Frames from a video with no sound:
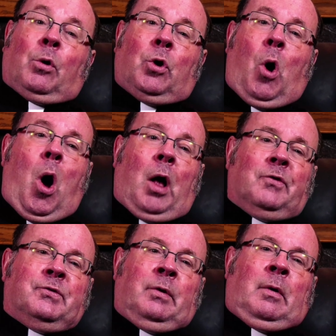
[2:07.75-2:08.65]
or
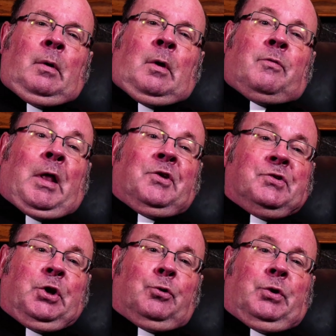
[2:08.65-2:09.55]
cause that
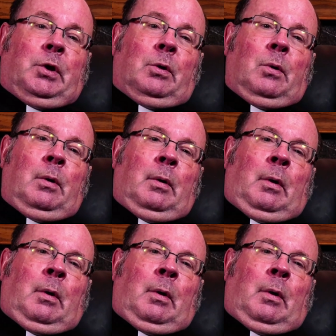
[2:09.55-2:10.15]
is dear to you,